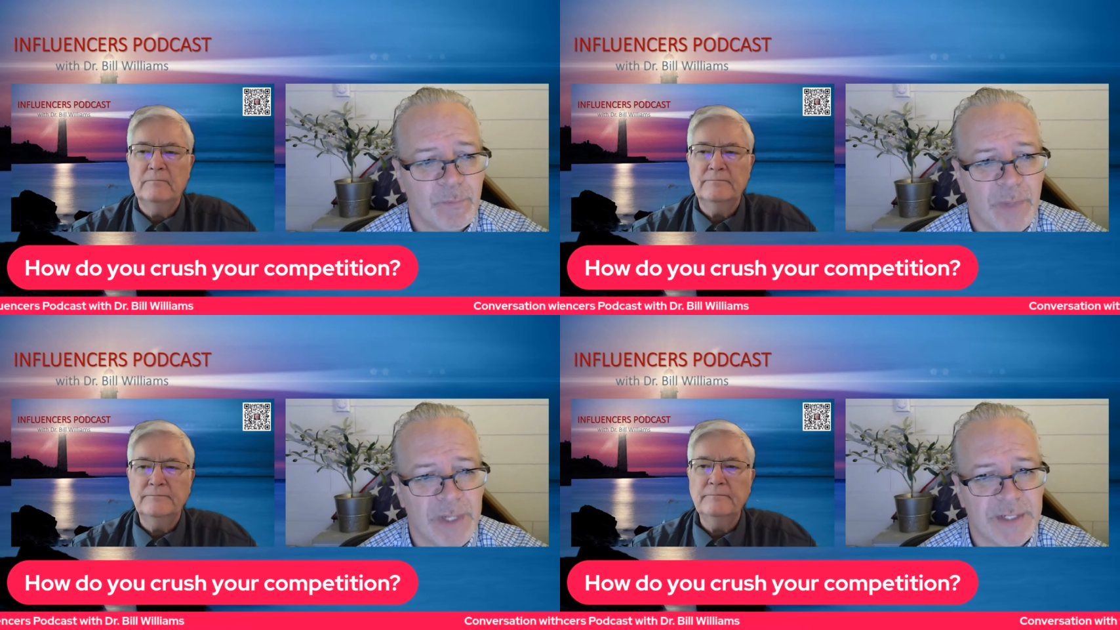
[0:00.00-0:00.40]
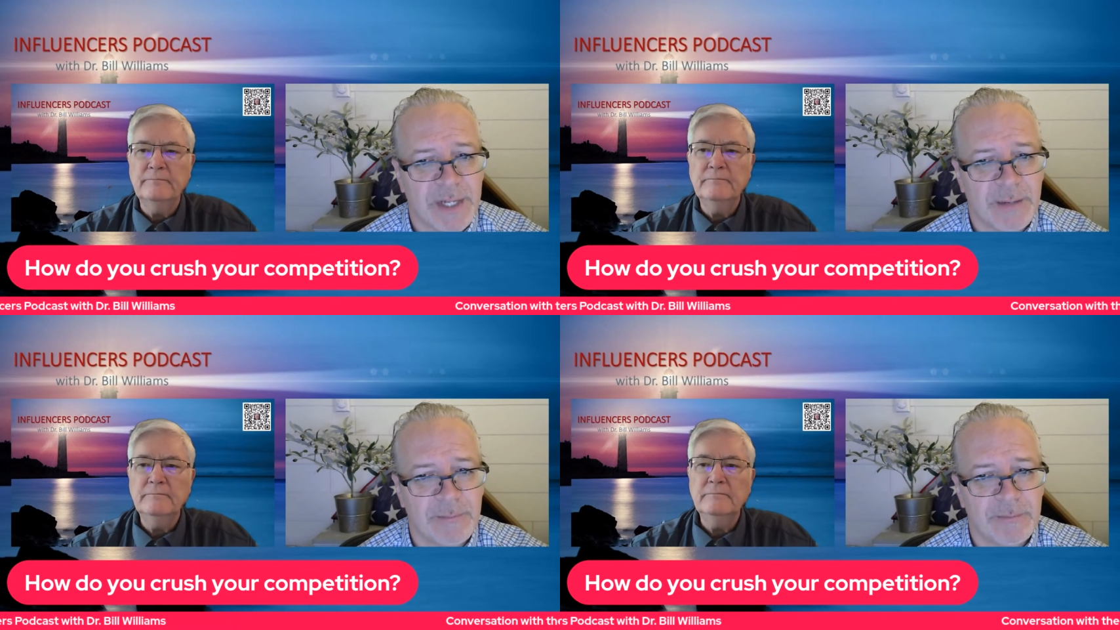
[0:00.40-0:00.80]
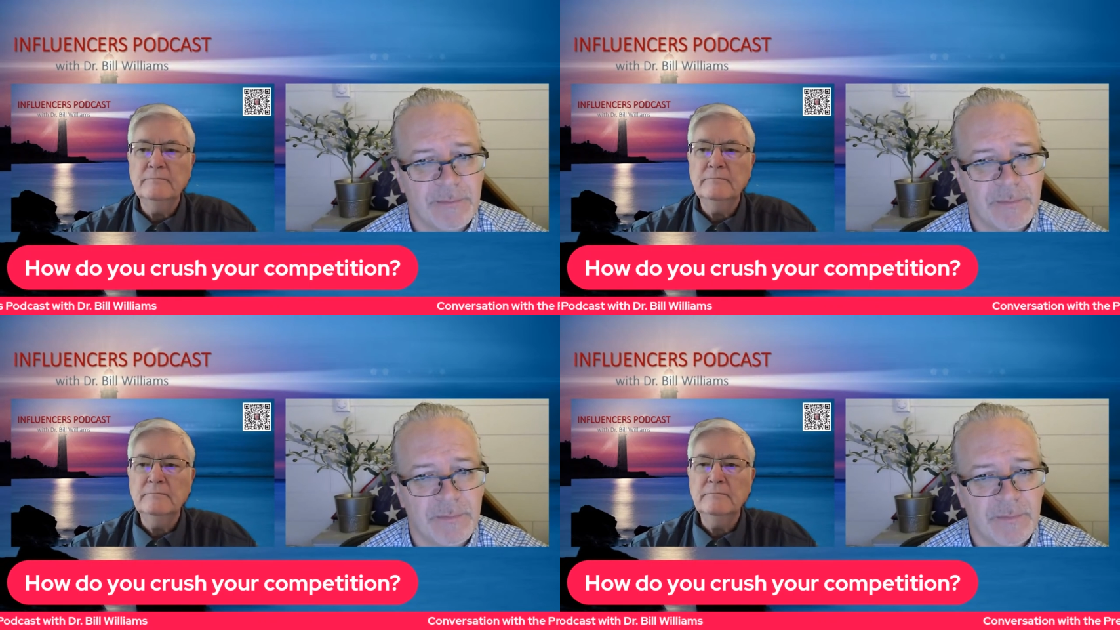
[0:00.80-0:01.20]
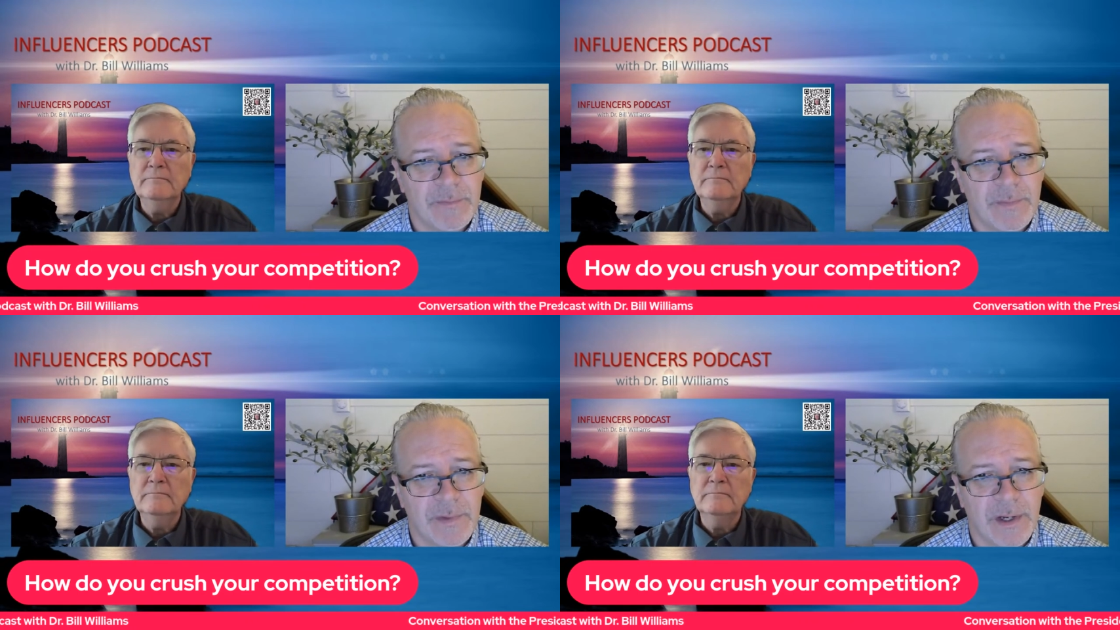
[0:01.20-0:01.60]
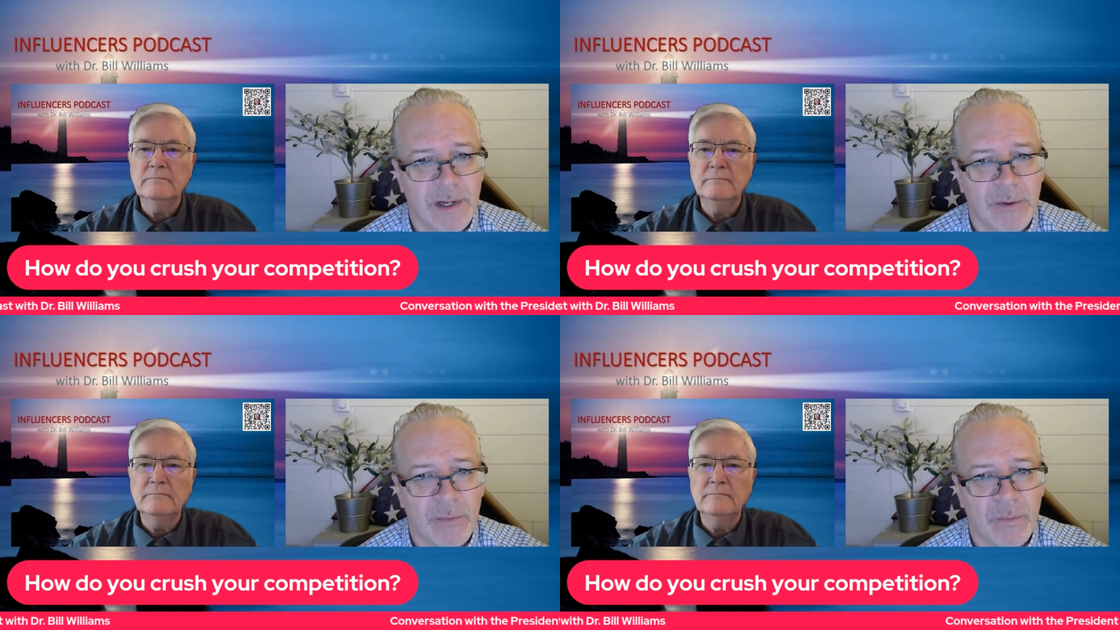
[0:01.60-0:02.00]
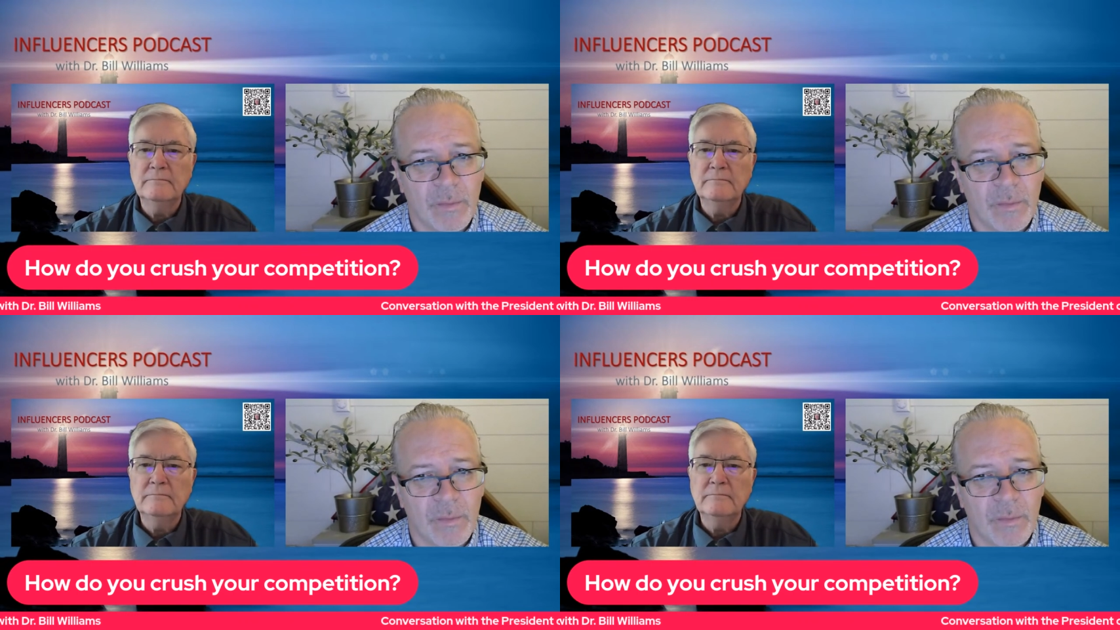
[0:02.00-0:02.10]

Speaker 1: but um, uh,